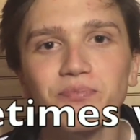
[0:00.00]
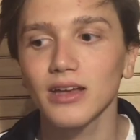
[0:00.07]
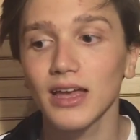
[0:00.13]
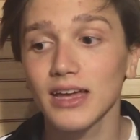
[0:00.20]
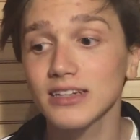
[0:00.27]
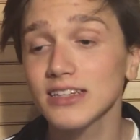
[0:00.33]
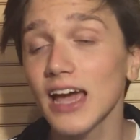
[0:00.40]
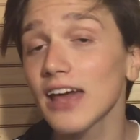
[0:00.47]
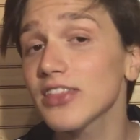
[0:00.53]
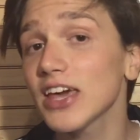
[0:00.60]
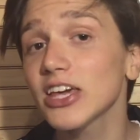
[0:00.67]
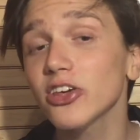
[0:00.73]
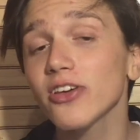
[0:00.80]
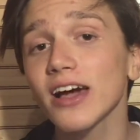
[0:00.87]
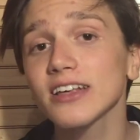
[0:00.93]
And yeah,
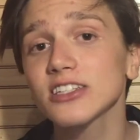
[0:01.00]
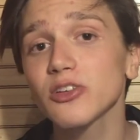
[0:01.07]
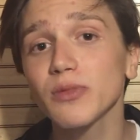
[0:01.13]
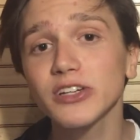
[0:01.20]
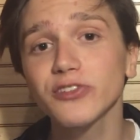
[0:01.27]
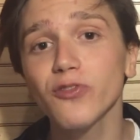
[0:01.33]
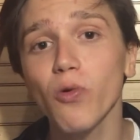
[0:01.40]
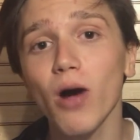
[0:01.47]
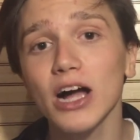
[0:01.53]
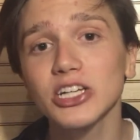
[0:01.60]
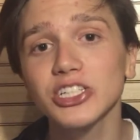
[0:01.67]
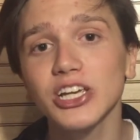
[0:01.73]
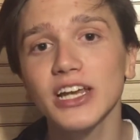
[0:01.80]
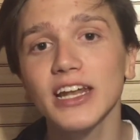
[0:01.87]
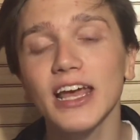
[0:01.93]
thank you guys so much for
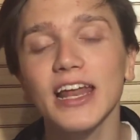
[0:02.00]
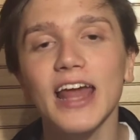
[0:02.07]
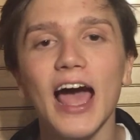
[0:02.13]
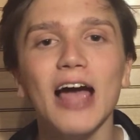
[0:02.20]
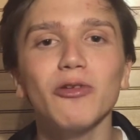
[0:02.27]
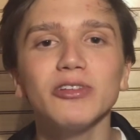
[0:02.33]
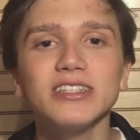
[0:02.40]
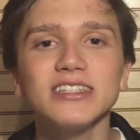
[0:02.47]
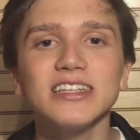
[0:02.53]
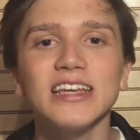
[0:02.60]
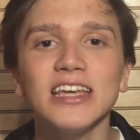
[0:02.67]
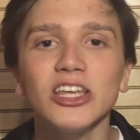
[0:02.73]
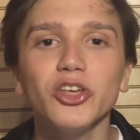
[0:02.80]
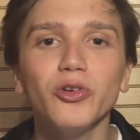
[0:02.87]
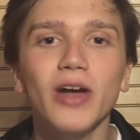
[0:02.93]
watching, and I will
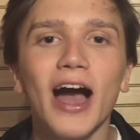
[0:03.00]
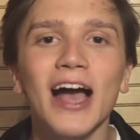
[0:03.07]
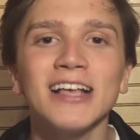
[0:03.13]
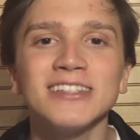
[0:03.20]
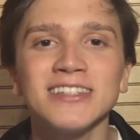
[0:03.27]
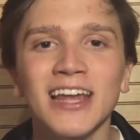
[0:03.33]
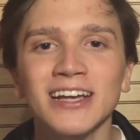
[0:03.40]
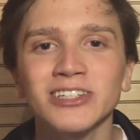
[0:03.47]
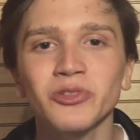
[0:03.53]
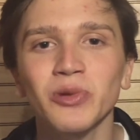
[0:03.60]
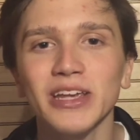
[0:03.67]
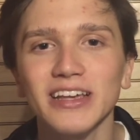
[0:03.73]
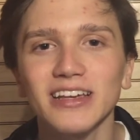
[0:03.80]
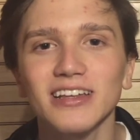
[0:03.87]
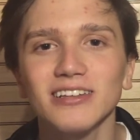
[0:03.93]
see you guys next
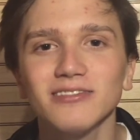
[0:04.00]
week.